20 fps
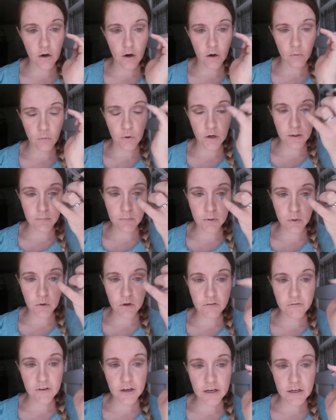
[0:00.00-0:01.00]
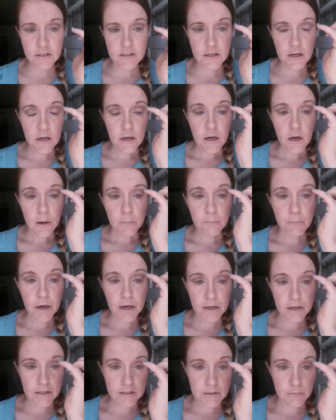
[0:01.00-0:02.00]
a rainbow effect,
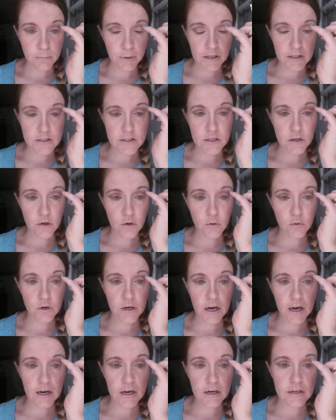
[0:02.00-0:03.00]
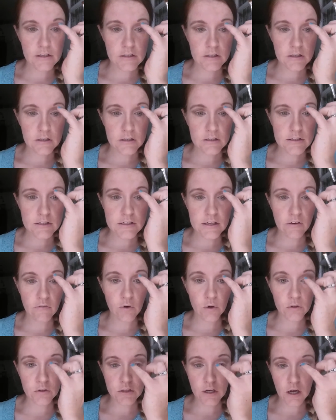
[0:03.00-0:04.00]
but it's best to create
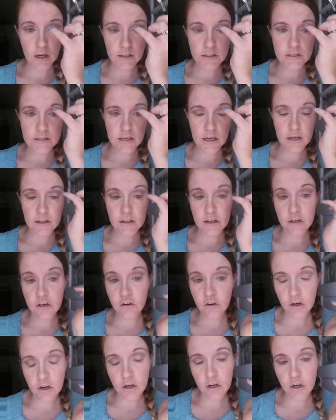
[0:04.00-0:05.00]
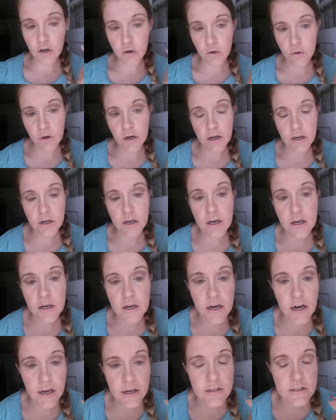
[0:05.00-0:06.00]
several dots, and then you're going to go and
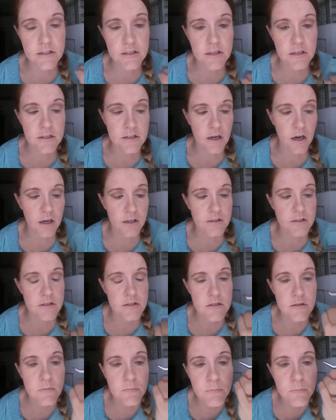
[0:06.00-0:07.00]
connect the dots.